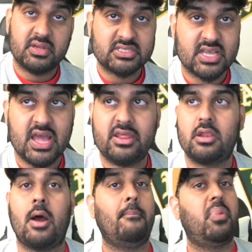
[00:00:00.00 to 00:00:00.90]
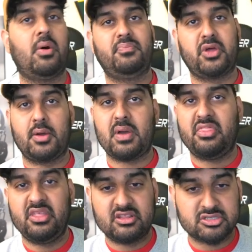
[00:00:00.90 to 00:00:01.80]
excited. I'm pumped up. I
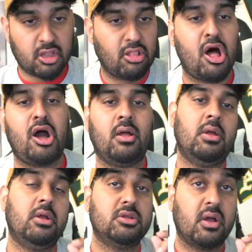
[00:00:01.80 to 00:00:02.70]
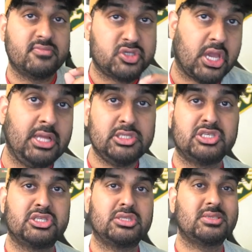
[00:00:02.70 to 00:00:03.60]
think there's a lot of
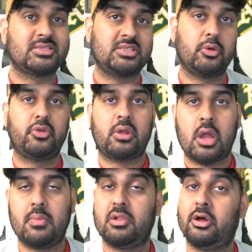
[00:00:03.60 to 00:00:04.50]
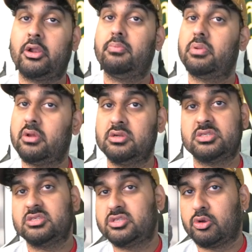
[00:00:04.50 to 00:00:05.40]
changes still to come, a lot of
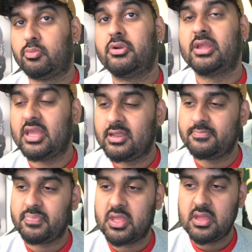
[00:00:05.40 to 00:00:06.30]
players to still bring in.